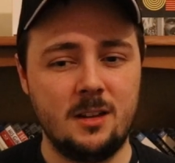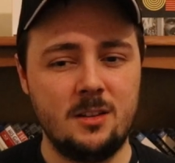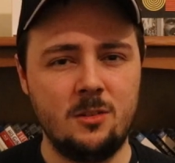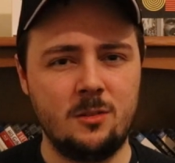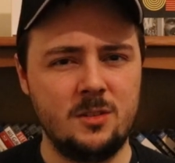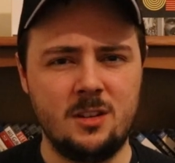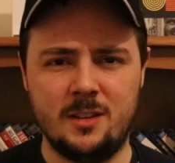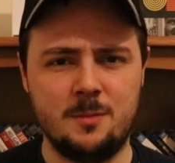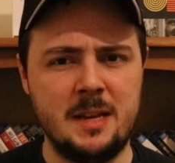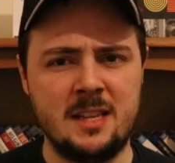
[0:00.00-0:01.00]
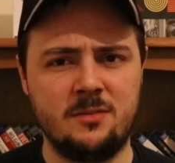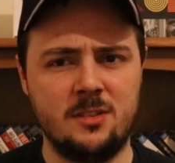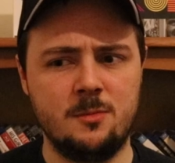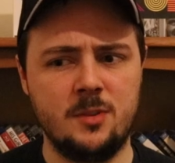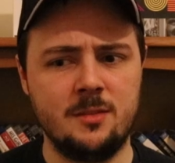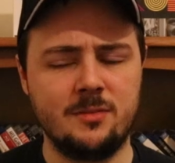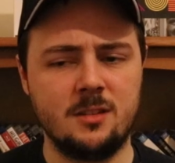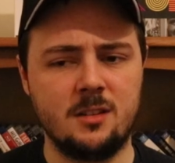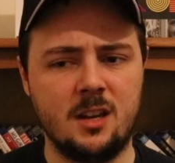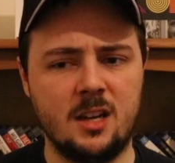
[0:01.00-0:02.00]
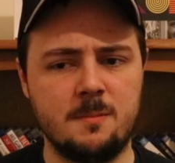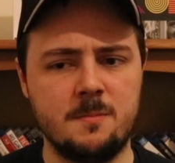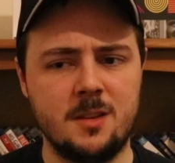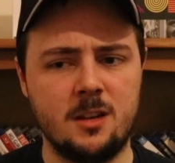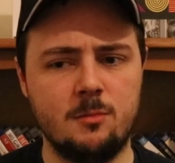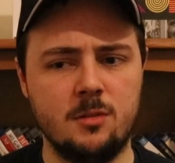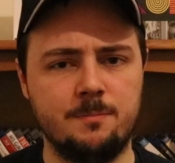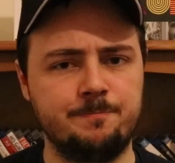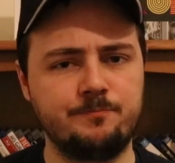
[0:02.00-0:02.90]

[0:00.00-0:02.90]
his best film or anything, but